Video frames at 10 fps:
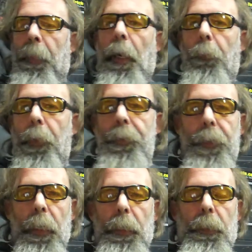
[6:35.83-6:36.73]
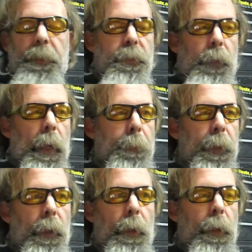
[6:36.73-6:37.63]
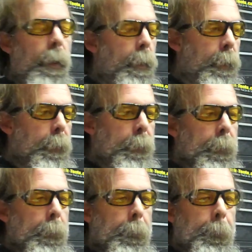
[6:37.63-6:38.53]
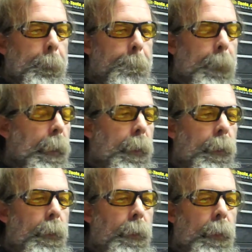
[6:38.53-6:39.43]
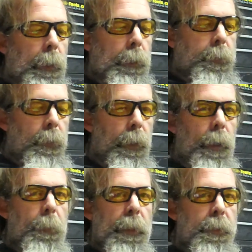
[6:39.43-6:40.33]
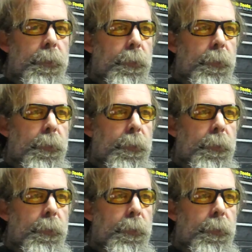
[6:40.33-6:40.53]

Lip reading: I went to the scrap yard and turned in a bunch of